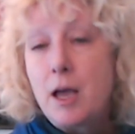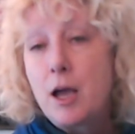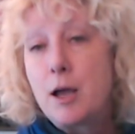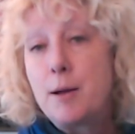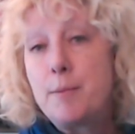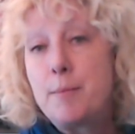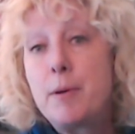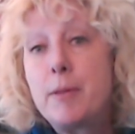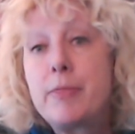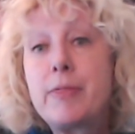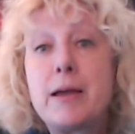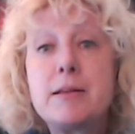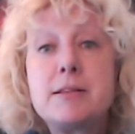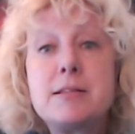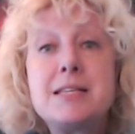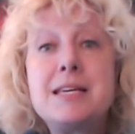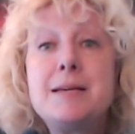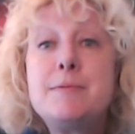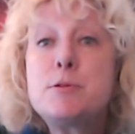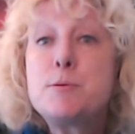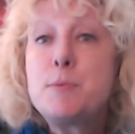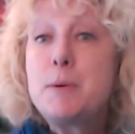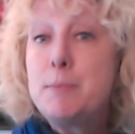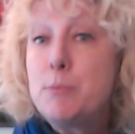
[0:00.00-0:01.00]
There
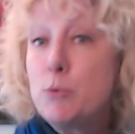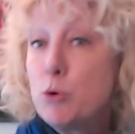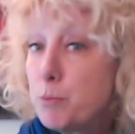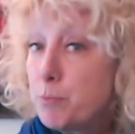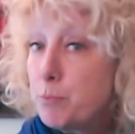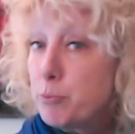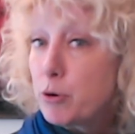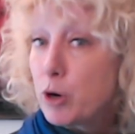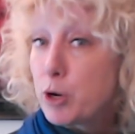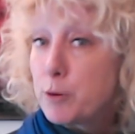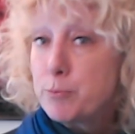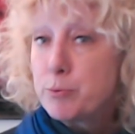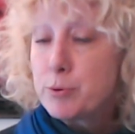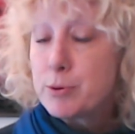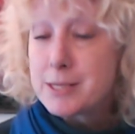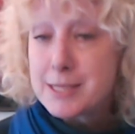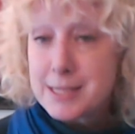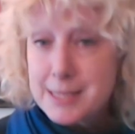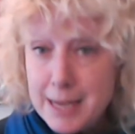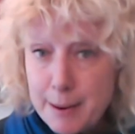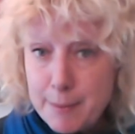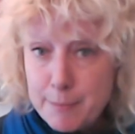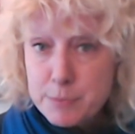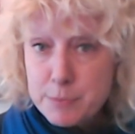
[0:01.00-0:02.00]
seems to be more
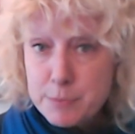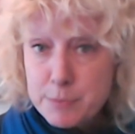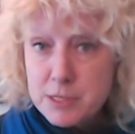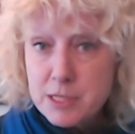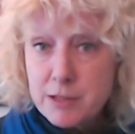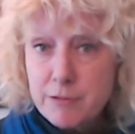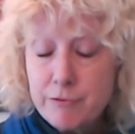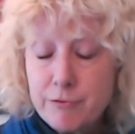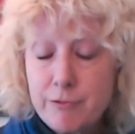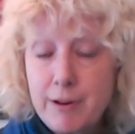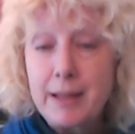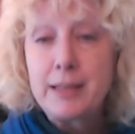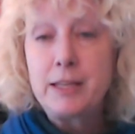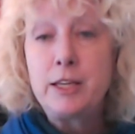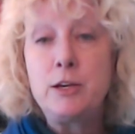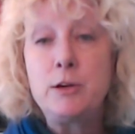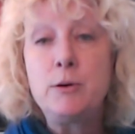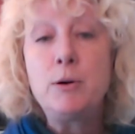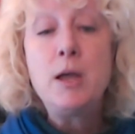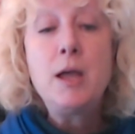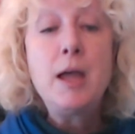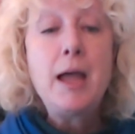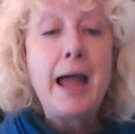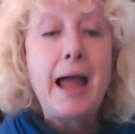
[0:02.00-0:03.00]
proprioceptive value,
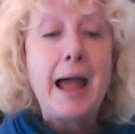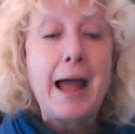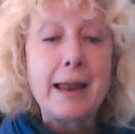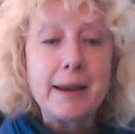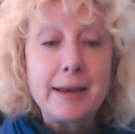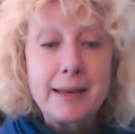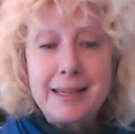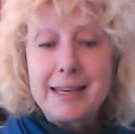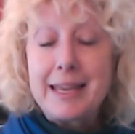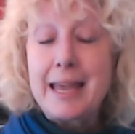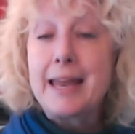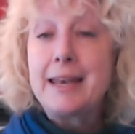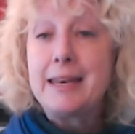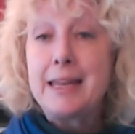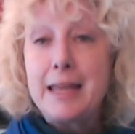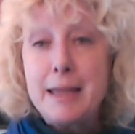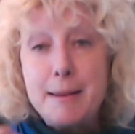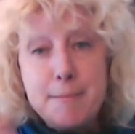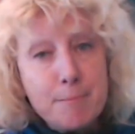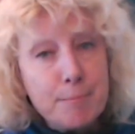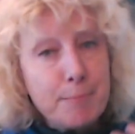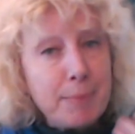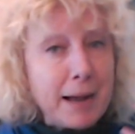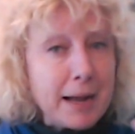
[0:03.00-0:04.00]
and again,
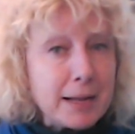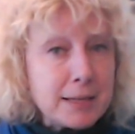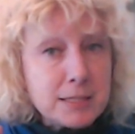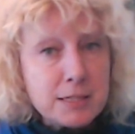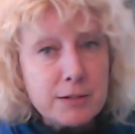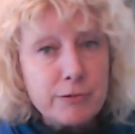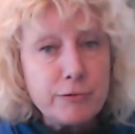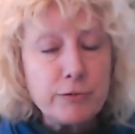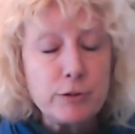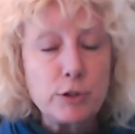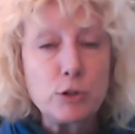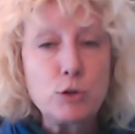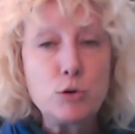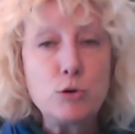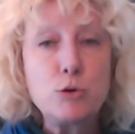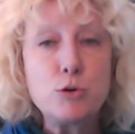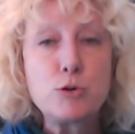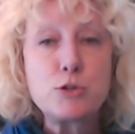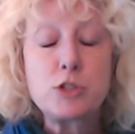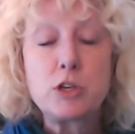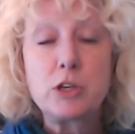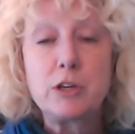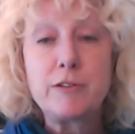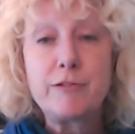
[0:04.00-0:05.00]
impact different
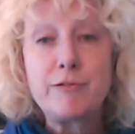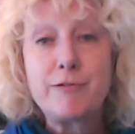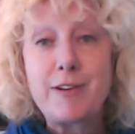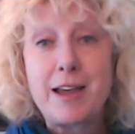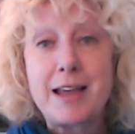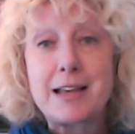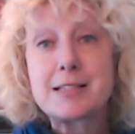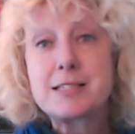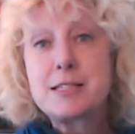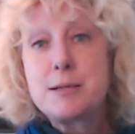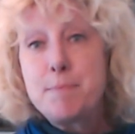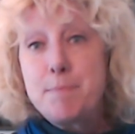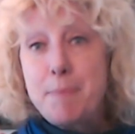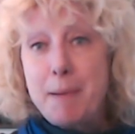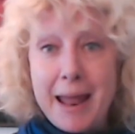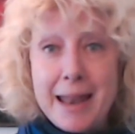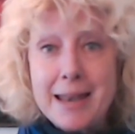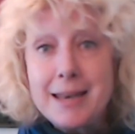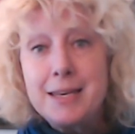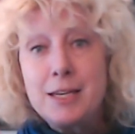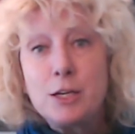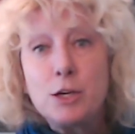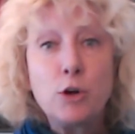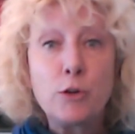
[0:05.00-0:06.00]
cortical effects
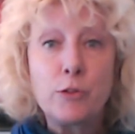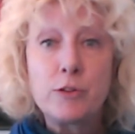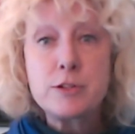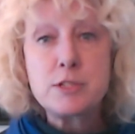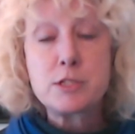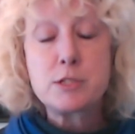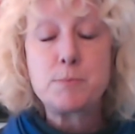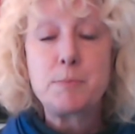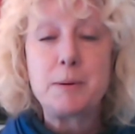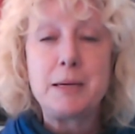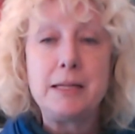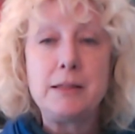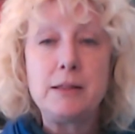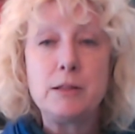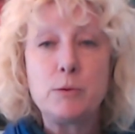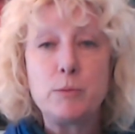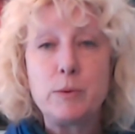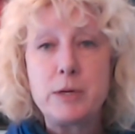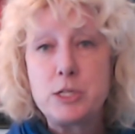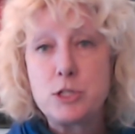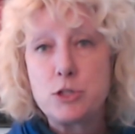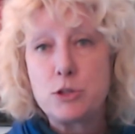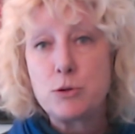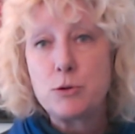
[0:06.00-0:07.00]
depending on the speed that we
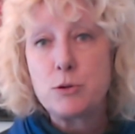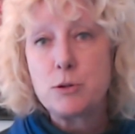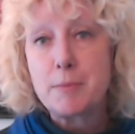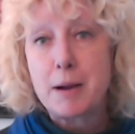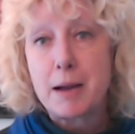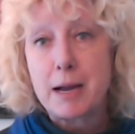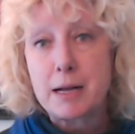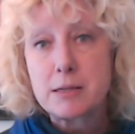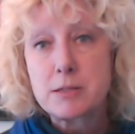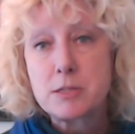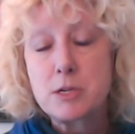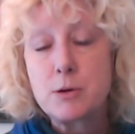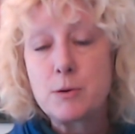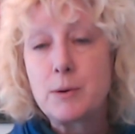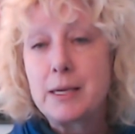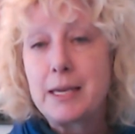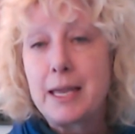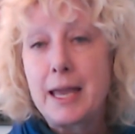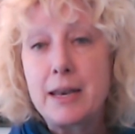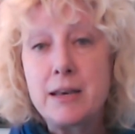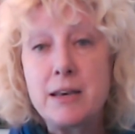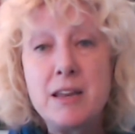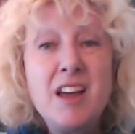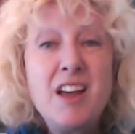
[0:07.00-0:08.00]
do them at. So
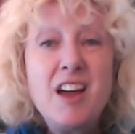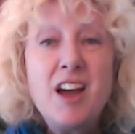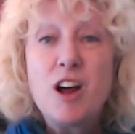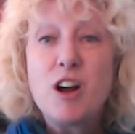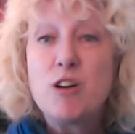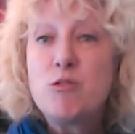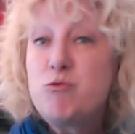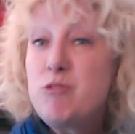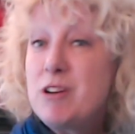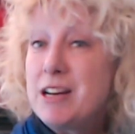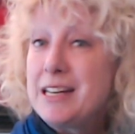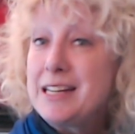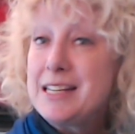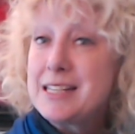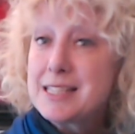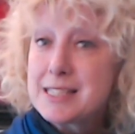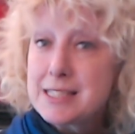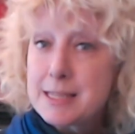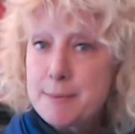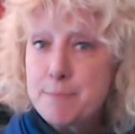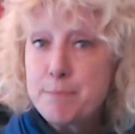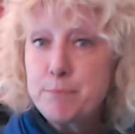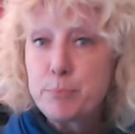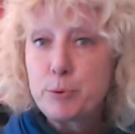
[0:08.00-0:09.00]
again, a really
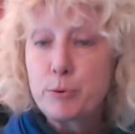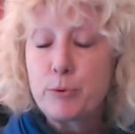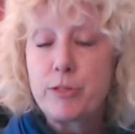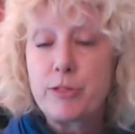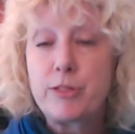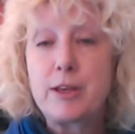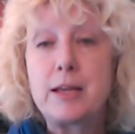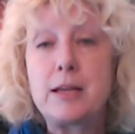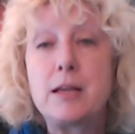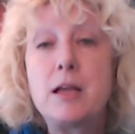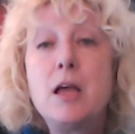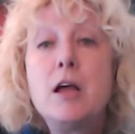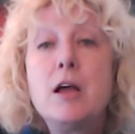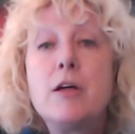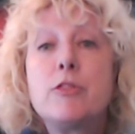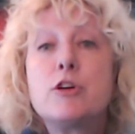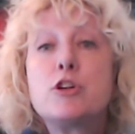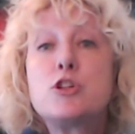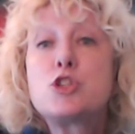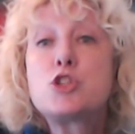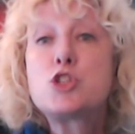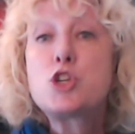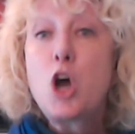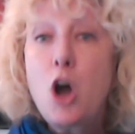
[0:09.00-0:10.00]
simple thing
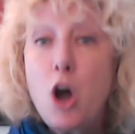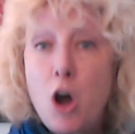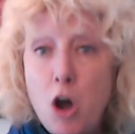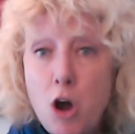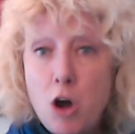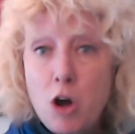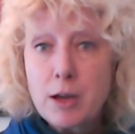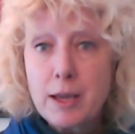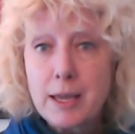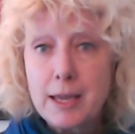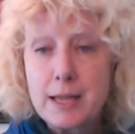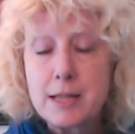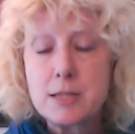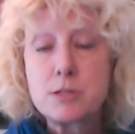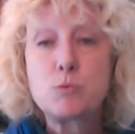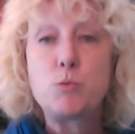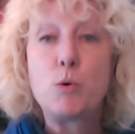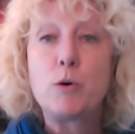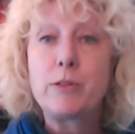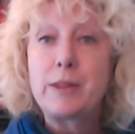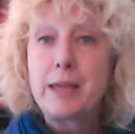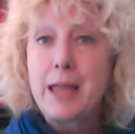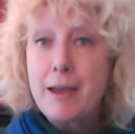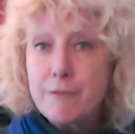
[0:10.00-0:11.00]
that targets
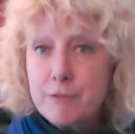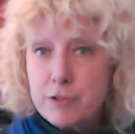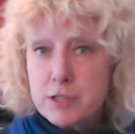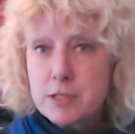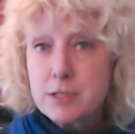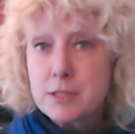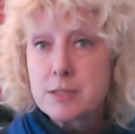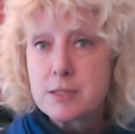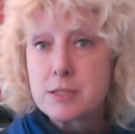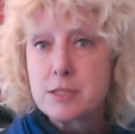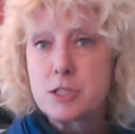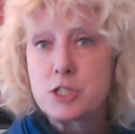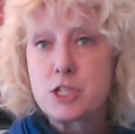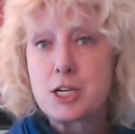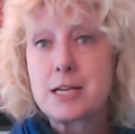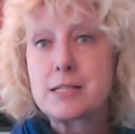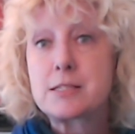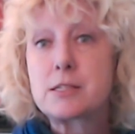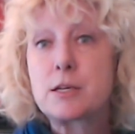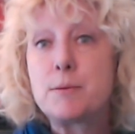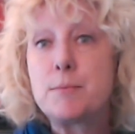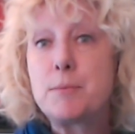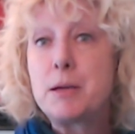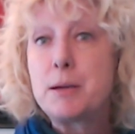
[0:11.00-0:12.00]
what the evidence suggests
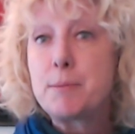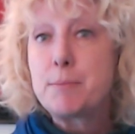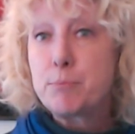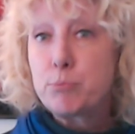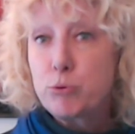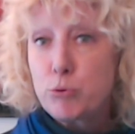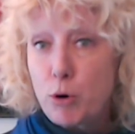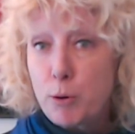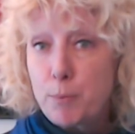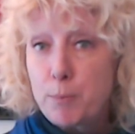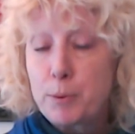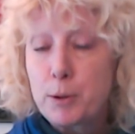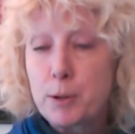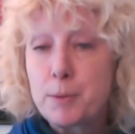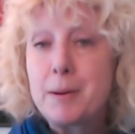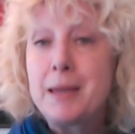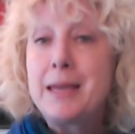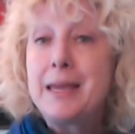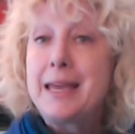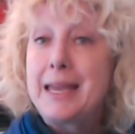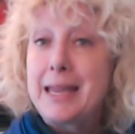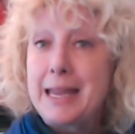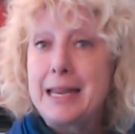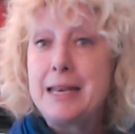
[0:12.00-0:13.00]
can be a problem
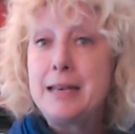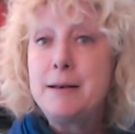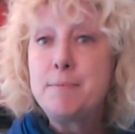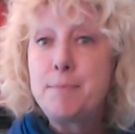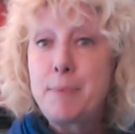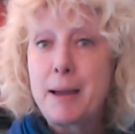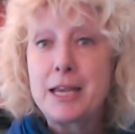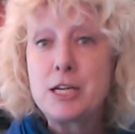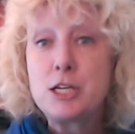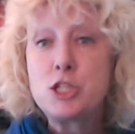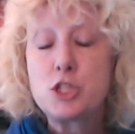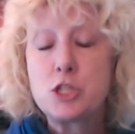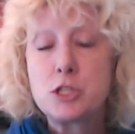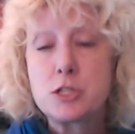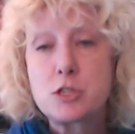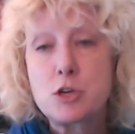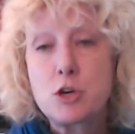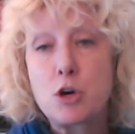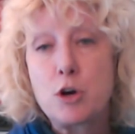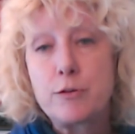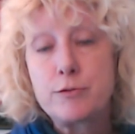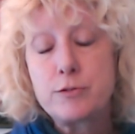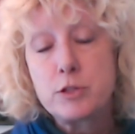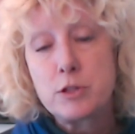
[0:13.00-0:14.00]
in patients
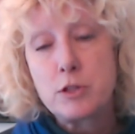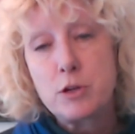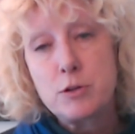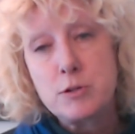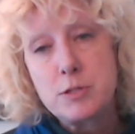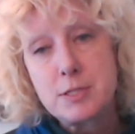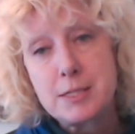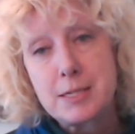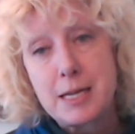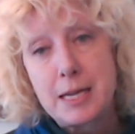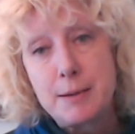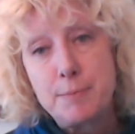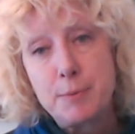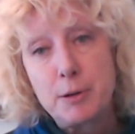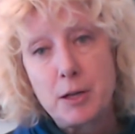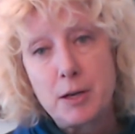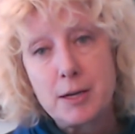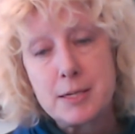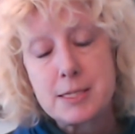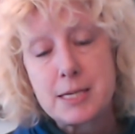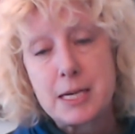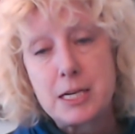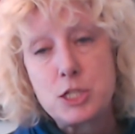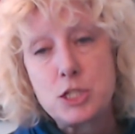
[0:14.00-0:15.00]
after those
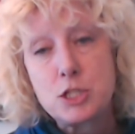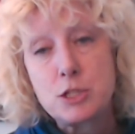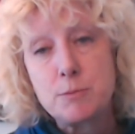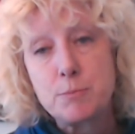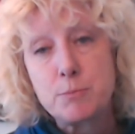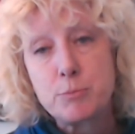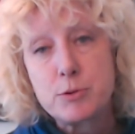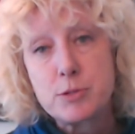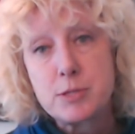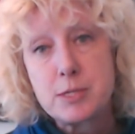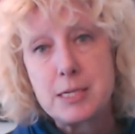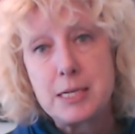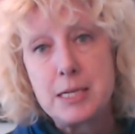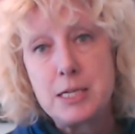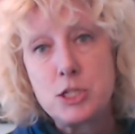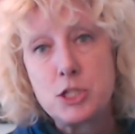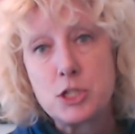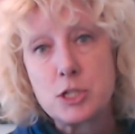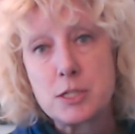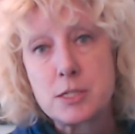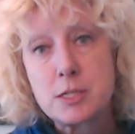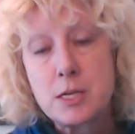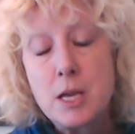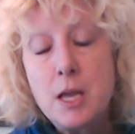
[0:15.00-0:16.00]
stabilization
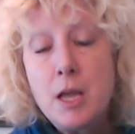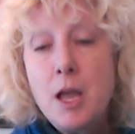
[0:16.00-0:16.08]
procedures.